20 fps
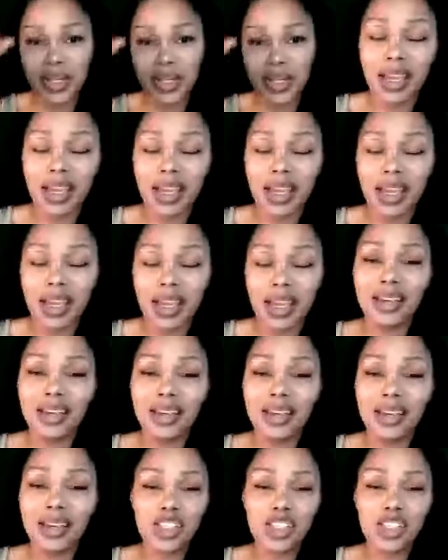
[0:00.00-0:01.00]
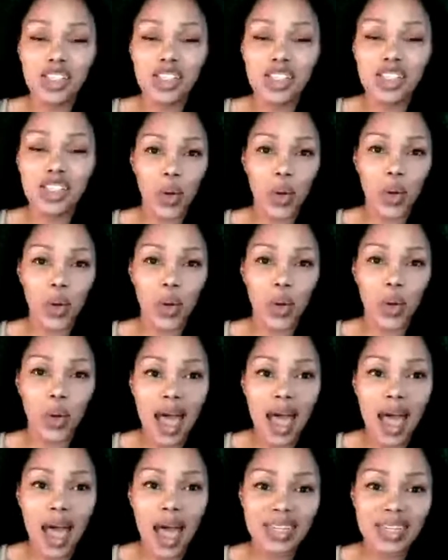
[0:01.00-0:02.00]
on the story
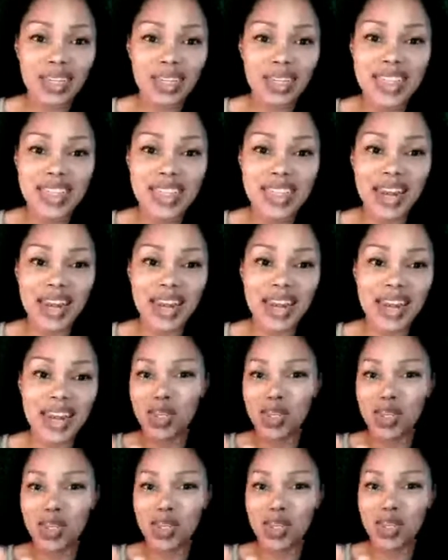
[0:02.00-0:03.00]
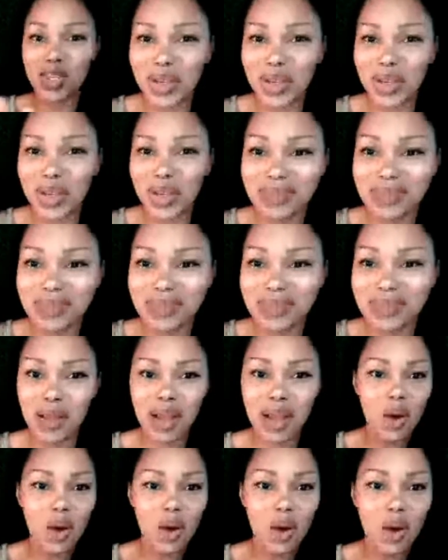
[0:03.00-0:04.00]
behind it. And that is the why you. So
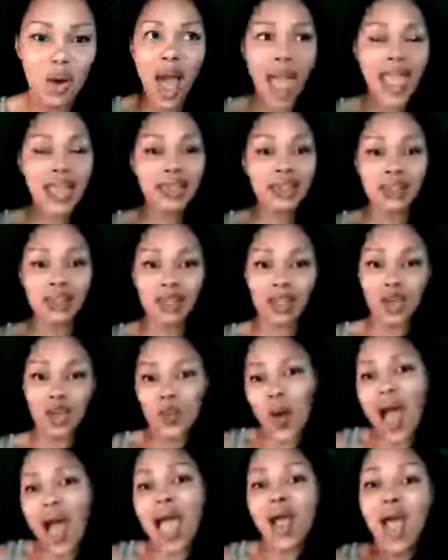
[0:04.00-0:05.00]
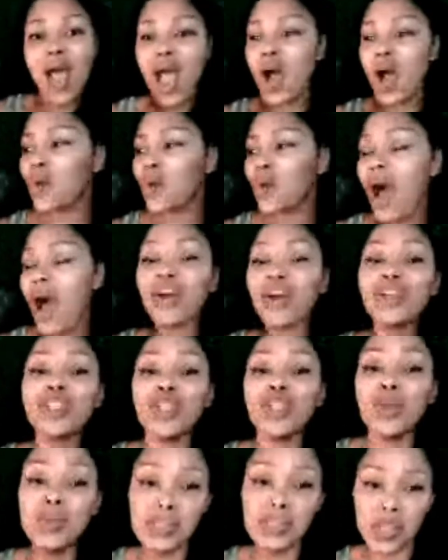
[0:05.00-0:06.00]
like, why you? Why are
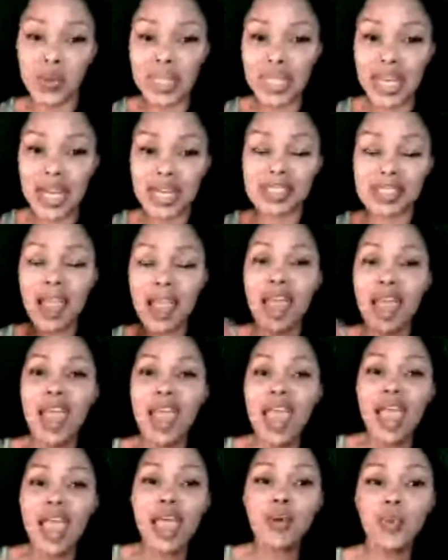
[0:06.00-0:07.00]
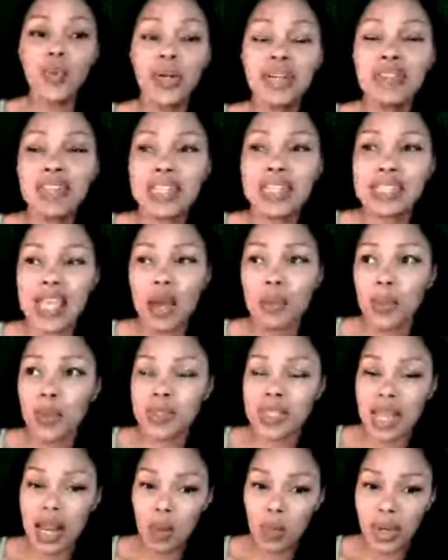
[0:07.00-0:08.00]
you doing this? And one of the
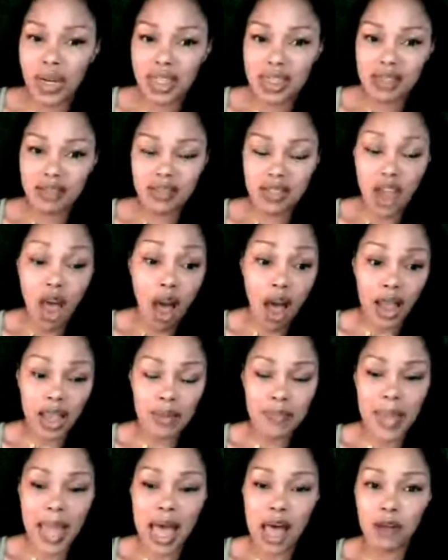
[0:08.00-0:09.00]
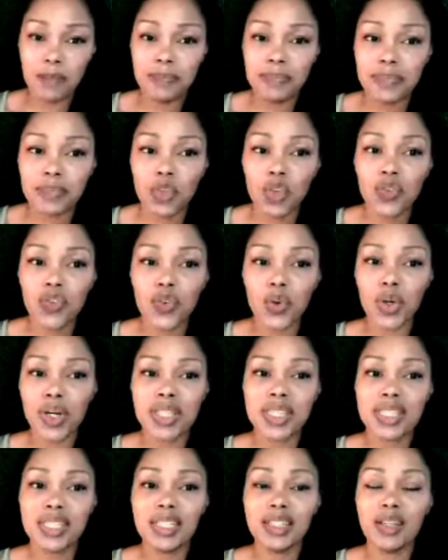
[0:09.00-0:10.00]
examples that I want to talk about
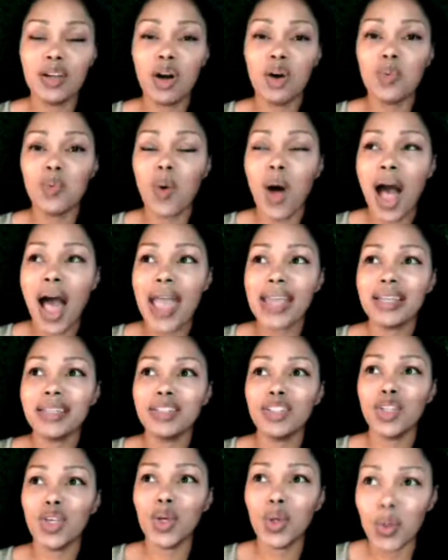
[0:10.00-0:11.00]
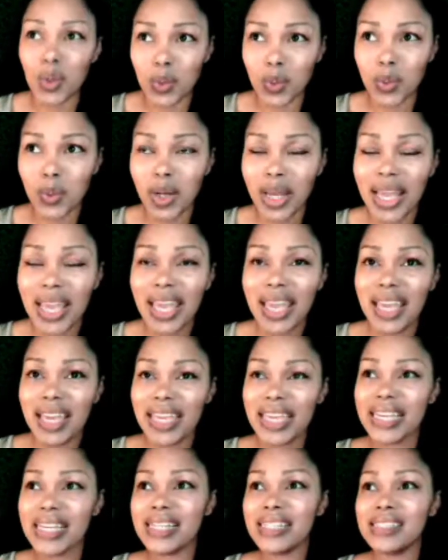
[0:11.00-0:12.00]
for the why you
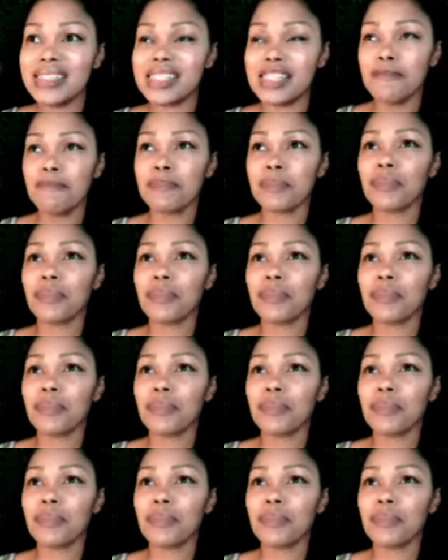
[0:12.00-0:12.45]
is,